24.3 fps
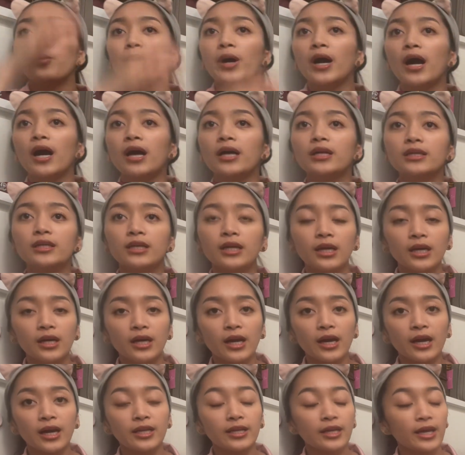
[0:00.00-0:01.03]
bag
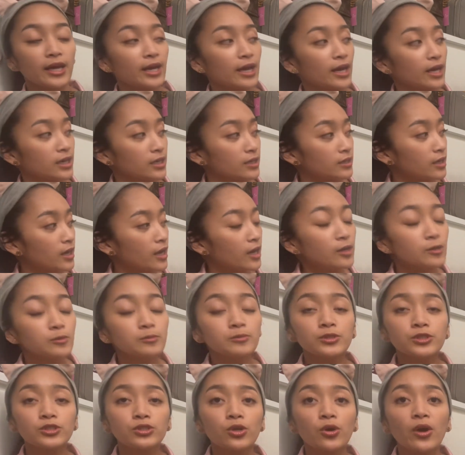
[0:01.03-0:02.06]
and i am
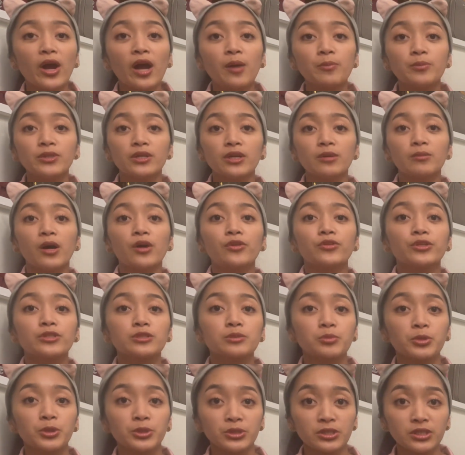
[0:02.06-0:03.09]
so happy about this
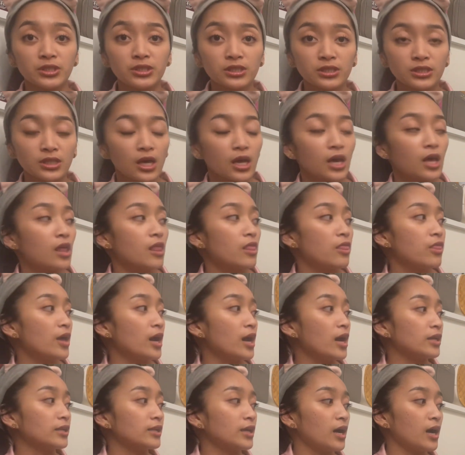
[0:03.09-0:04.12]
purchase
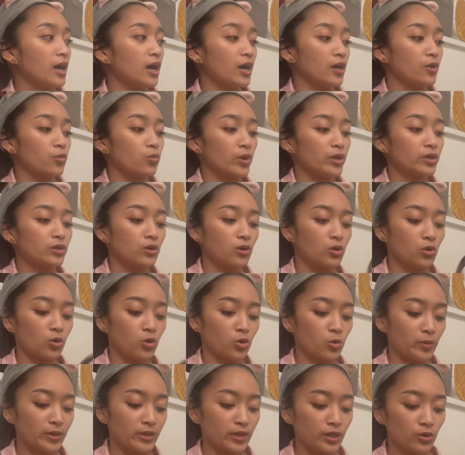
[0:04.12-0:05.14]
that i went
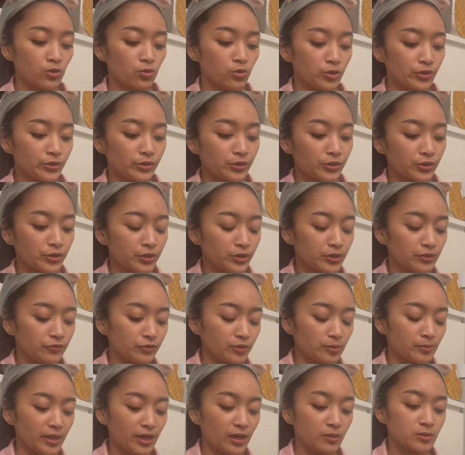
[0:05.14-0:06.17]
home and i ordered
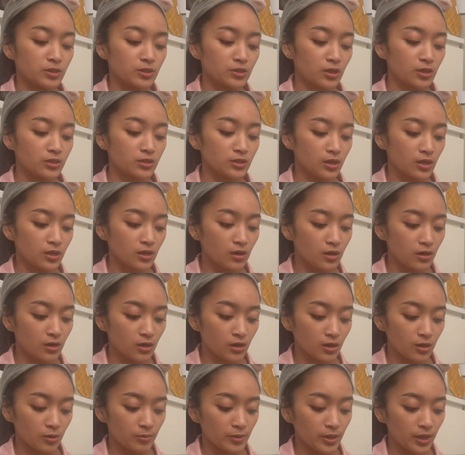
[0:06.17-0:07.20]
from
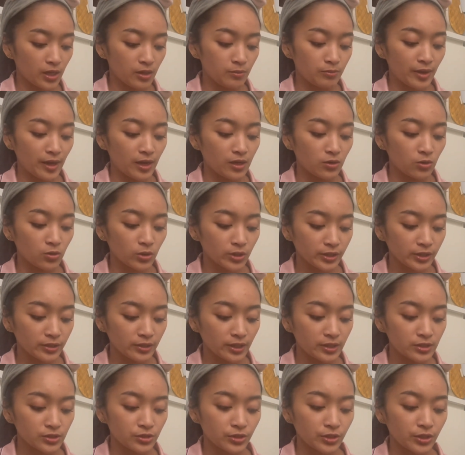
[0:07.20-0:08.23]
amazon.com a bag
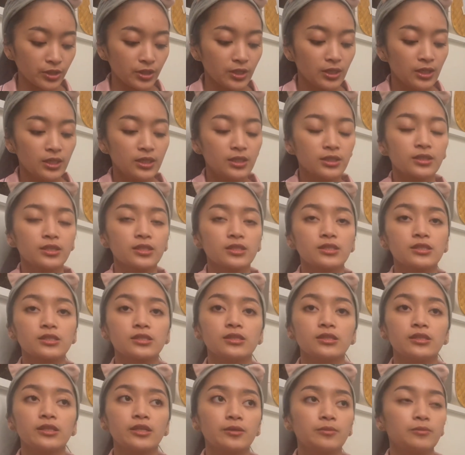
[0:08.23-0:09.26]
organizer the
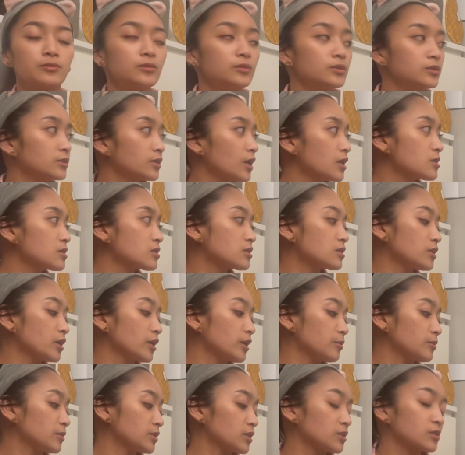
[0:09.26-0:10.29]
slim not
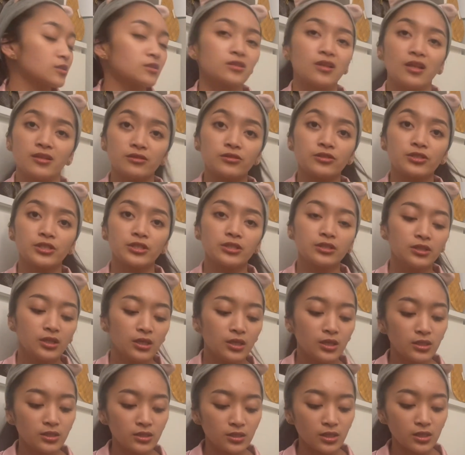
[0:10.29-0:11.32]
slim is it slender
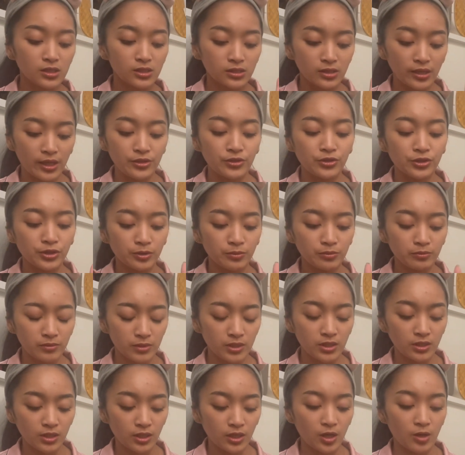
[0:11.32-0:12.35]
the slender
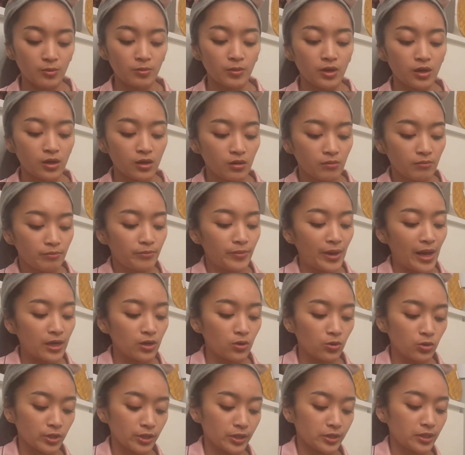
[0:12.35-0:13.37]
medium bag
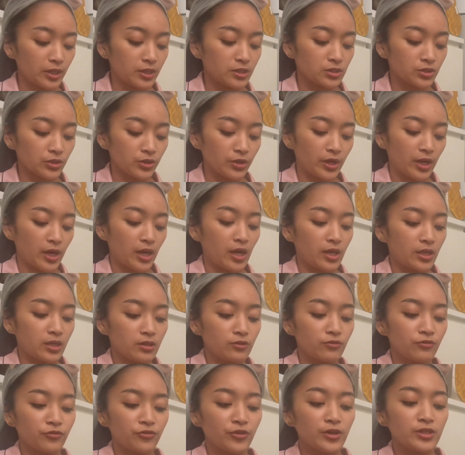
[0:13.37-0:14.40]
organizer and
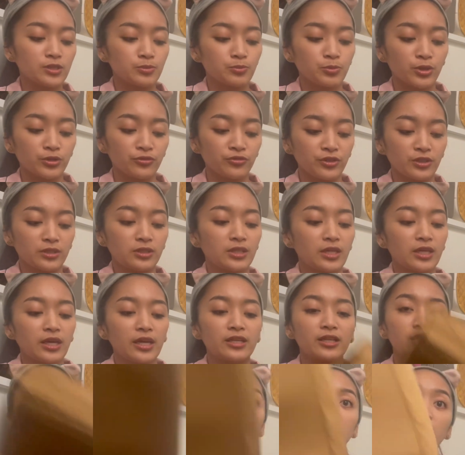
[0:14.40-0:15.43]
it fits perfectly
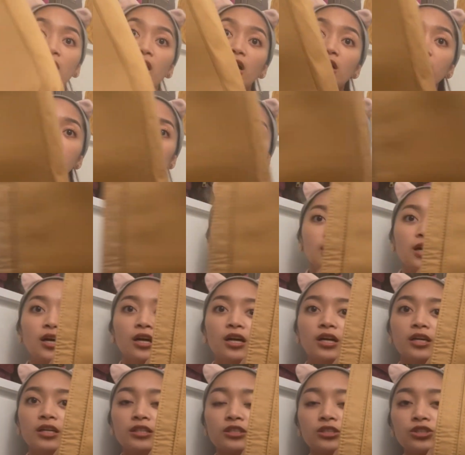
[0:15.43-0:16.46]
and in the color
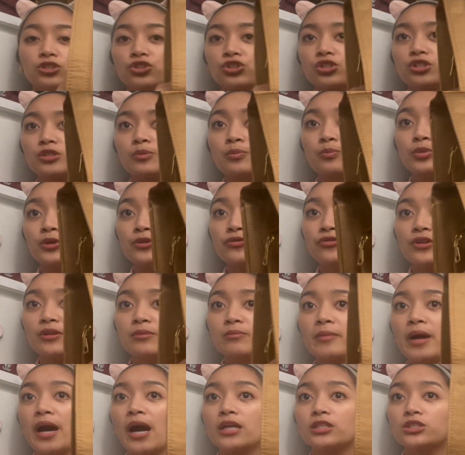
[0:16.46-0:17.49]
it's just a perfect
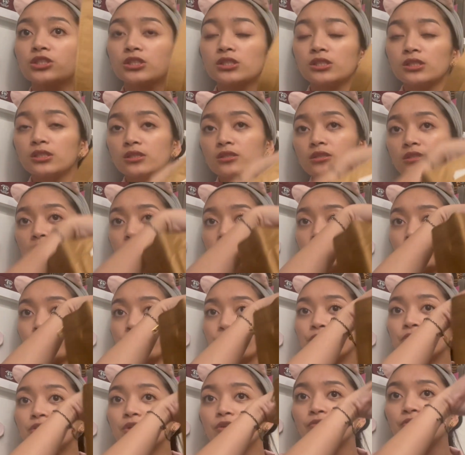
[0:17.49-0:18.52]
match in the
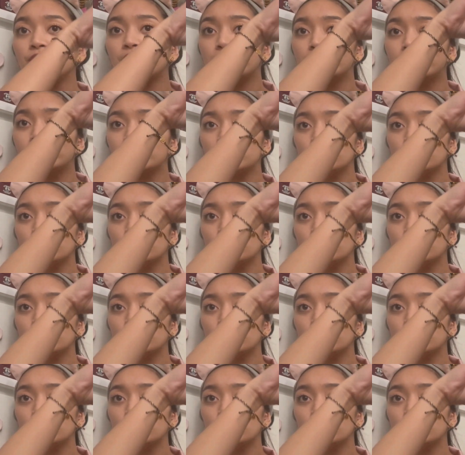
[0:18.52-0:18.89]
interior of this